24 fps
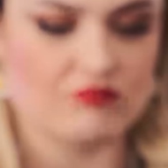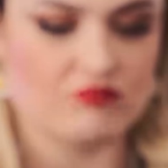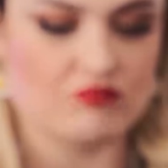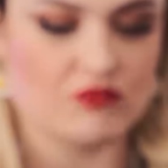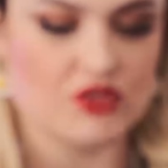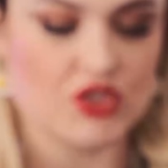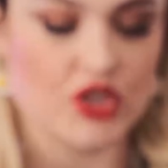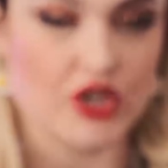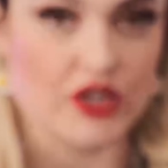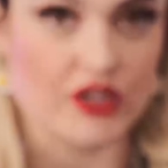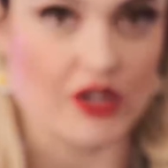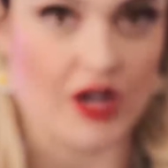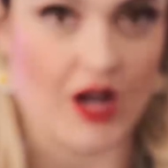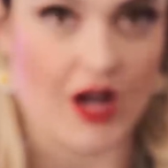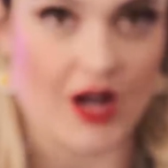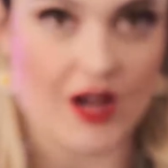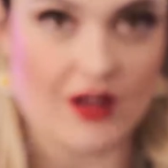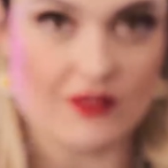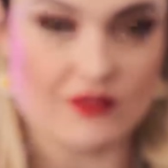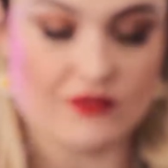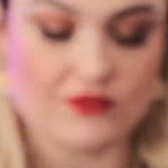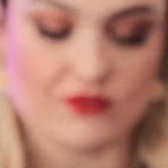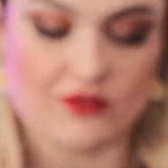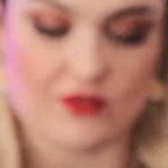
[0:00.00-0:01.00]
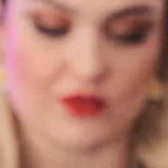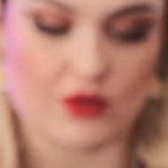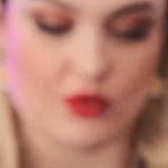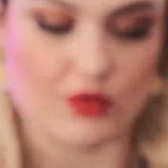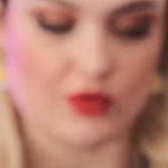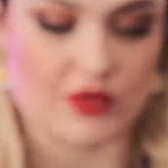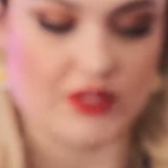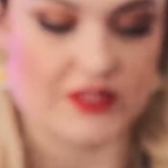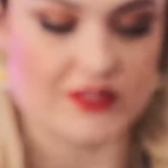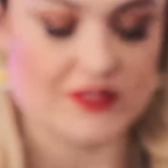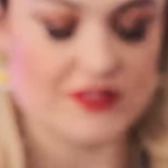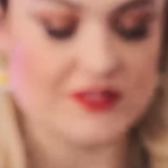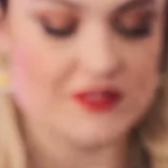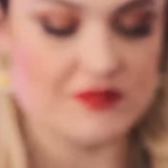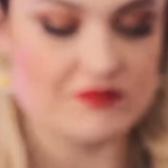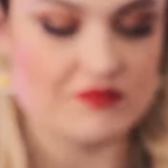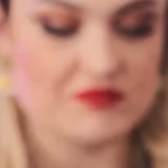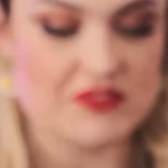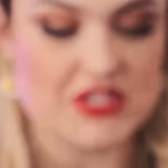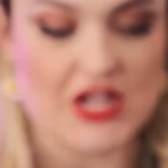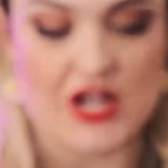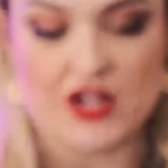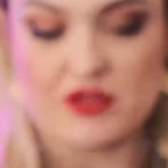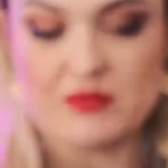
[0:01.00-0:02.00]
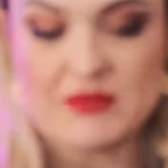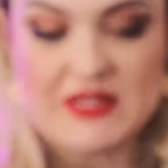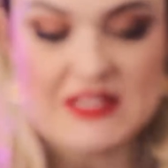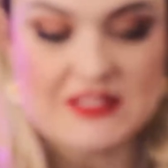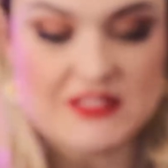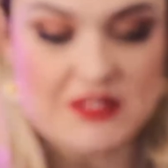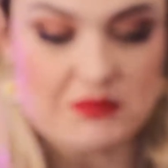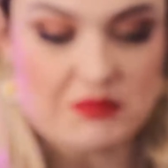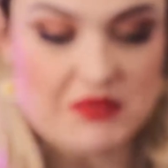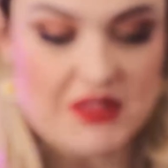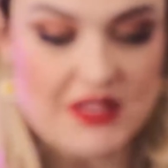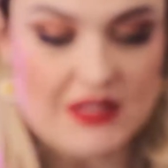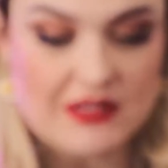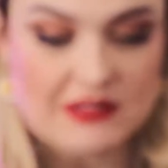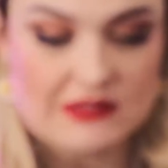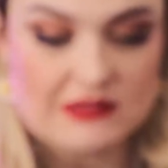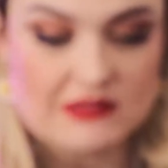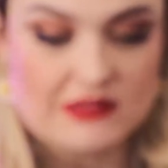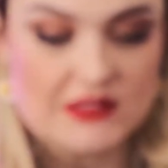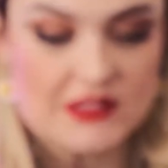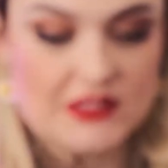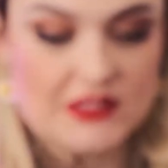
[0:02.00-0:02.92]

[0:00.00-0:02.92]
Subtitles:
turn off or tell me something.